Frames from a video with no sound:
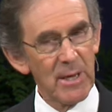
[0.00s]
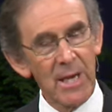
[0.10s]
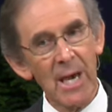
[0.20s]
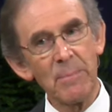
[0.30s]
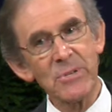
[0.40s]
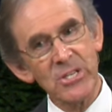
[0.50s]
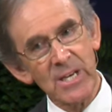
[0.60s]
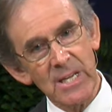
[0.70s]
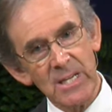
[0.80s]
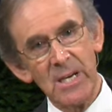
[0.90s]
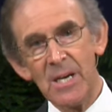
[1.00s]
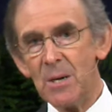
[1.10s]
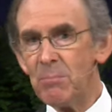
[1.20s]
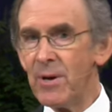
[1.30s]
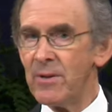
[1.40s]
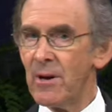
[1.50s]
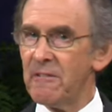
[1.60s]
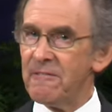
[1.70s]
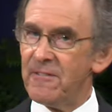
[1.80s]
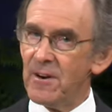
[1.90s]
became sin, but not
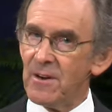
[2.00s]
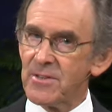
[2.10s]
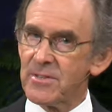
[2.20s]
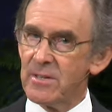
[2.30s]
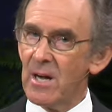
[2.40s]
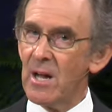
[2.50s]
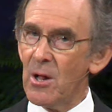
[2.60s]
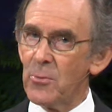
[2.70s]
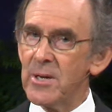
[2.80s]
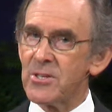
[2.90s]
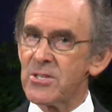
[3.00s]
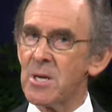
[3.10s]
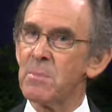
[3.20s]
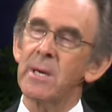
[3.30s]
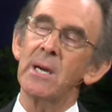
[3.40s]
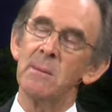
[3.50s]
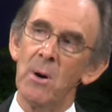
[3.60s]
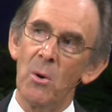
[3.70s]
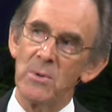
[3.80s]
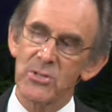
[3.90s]
at first. And I'll read you something in a
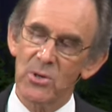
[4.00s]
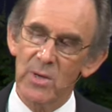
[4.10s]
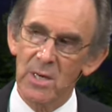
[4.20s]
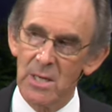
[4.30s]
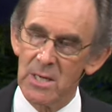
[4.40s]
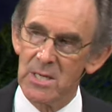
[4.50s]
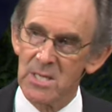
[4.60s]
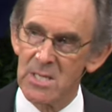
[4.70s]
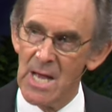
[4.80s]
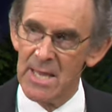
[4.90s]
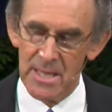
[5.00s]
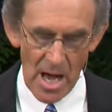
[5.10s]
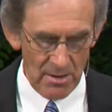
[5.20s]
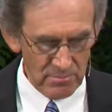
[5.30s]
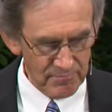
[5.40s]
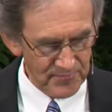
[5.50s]
moment so you can understand that.